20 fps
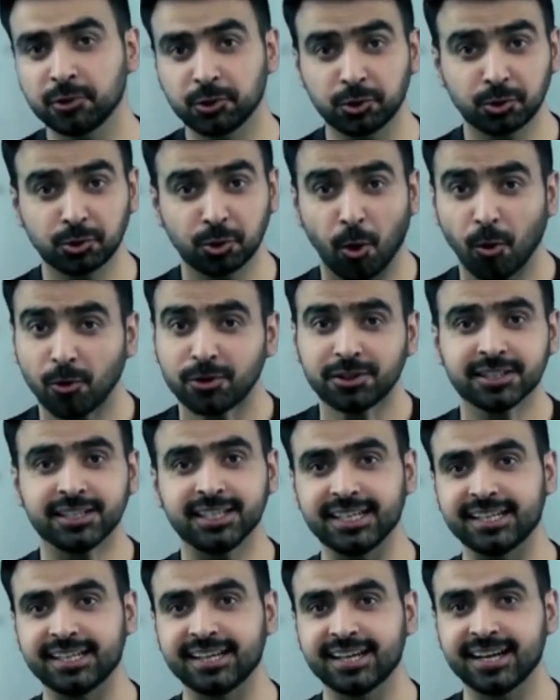
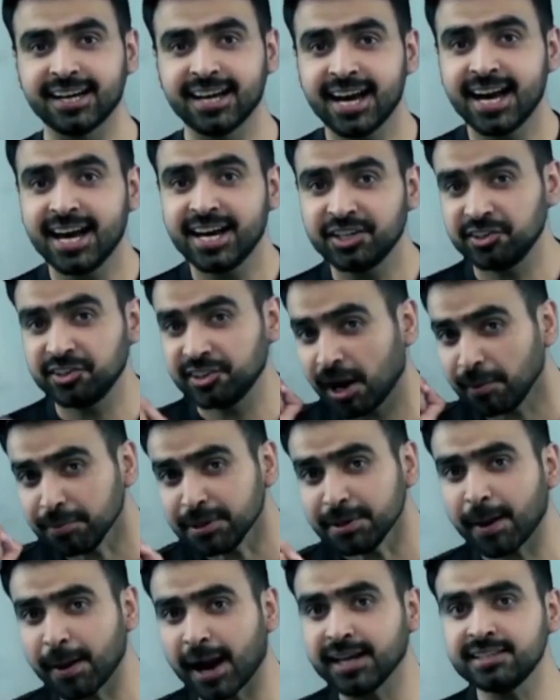Totally. Yummy
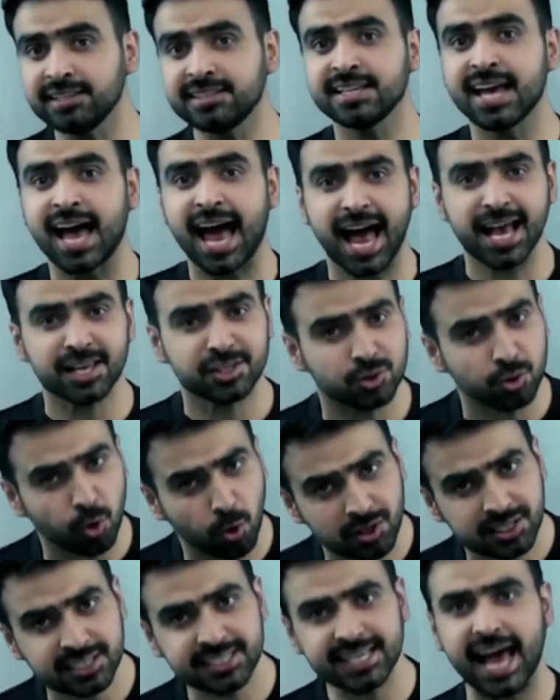Bites has
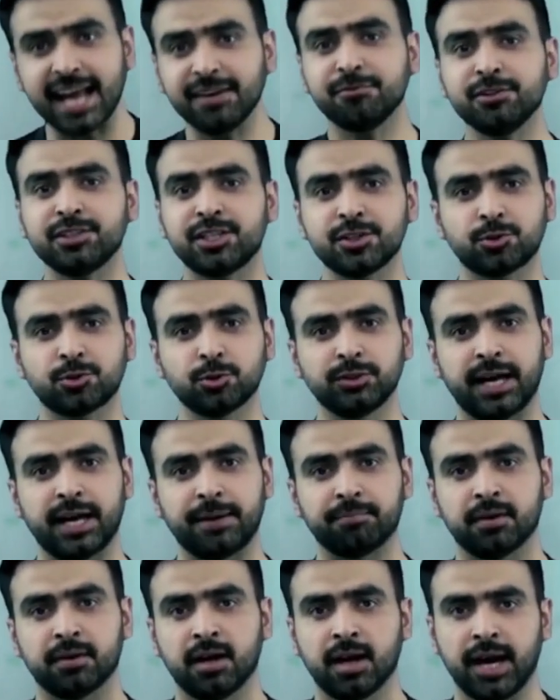sold sandwiches to them
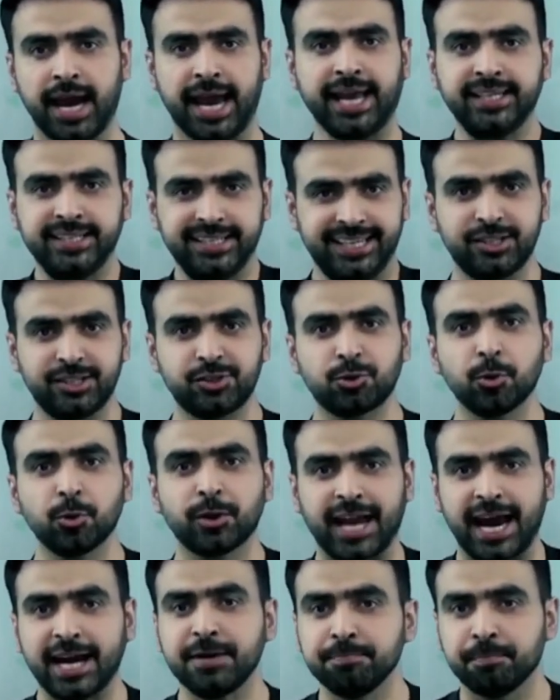and needs to
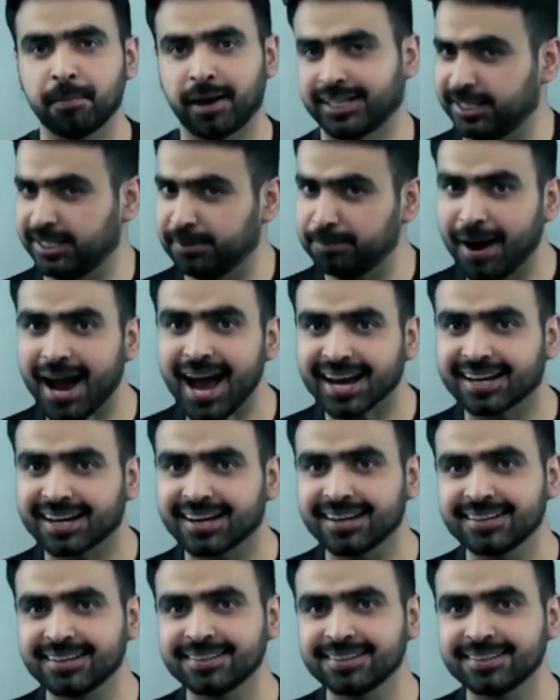get money back.